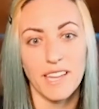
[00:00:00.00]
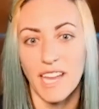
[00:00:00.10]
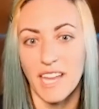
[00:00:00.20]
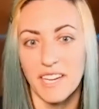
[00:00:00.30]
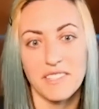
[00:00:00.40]

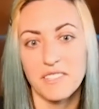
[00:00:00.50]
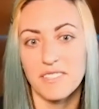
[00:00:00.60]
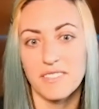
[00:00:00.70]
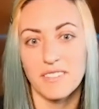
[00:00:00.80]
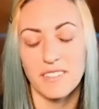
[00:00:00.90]
And
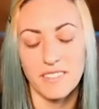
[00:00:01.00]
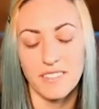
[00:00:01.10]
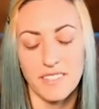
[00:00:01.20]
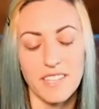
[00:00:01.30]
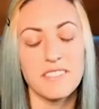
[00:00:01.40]
it's,
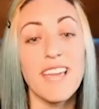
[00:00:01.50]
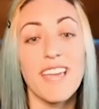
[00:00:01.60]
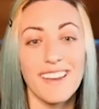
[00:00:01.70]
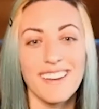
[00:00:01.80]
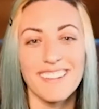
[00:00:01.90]
this is
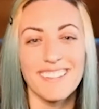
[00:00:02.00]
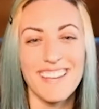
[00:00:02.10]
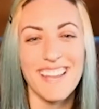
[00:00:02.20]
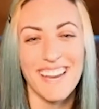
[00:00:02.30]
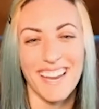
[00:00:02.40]
it. You
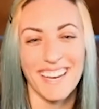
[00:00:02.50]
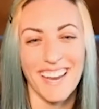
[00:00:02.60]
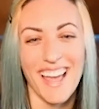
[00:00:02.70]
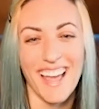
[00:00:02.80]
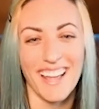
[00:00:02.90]
did it.
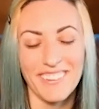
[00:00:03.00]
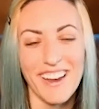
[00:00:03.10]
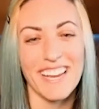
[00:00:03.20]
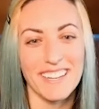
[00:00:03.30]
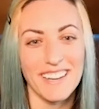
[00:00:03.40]
Yeah.
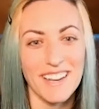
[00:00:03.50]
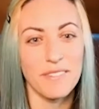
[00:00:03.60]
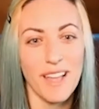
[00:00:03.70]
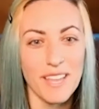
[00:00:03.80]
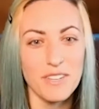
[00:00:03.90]
Great.
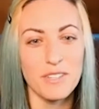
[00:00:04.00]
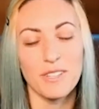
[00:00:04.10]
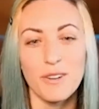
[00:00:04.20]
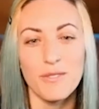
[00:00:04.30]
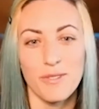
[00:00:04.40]
Glad you
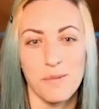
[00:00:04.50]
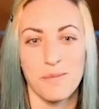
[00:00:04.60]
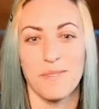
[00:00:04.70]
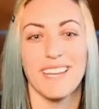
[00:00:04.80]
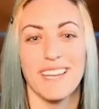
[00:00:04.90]
can learn from
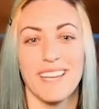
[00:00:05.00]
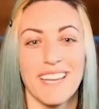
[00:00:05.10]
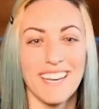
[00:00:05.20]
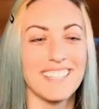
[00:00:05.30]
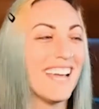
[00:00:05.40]
me. And
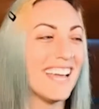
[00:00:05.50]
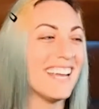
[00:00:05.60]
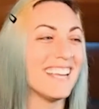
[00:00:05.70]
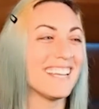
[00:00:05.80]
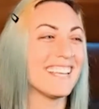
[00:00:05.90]
it's
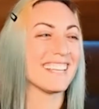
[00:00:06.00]
like,